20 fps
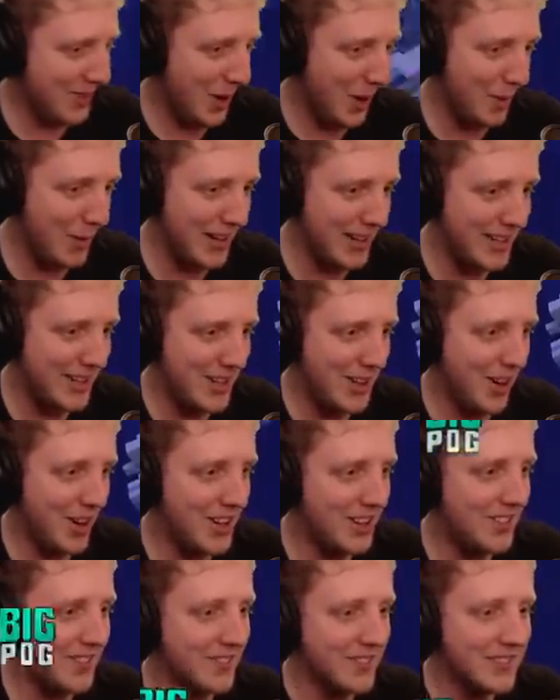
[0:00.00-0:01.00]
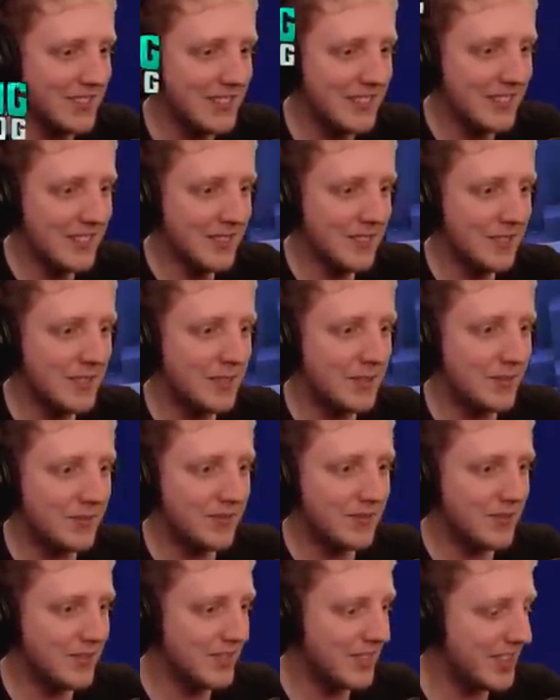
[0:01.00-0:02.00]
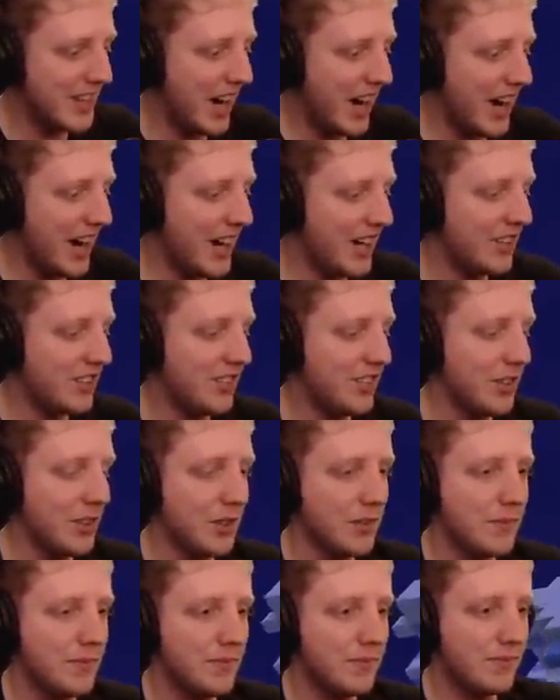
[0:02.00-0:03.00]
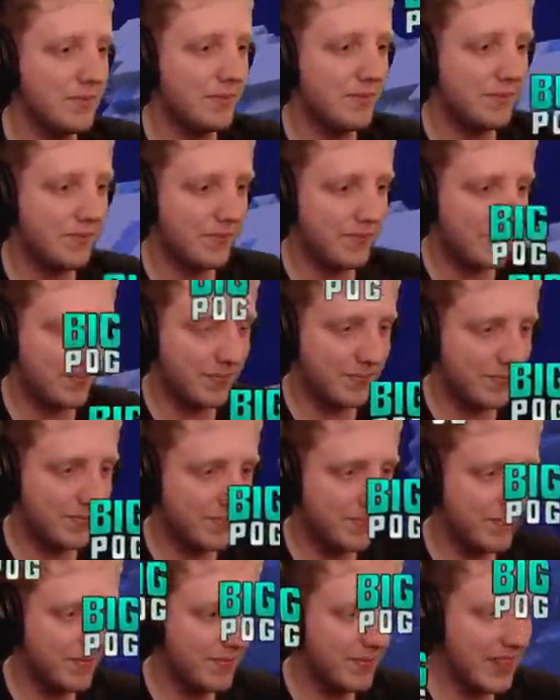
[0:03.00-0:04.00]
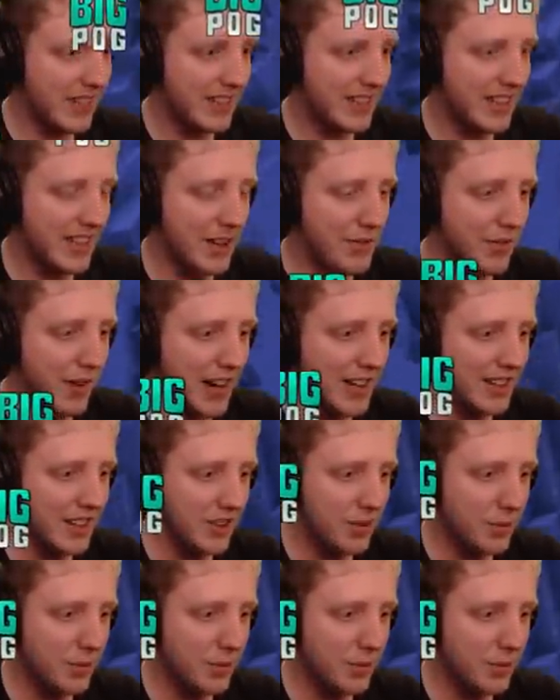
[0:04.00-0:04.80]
Oh my god. Gas, dude. Did I find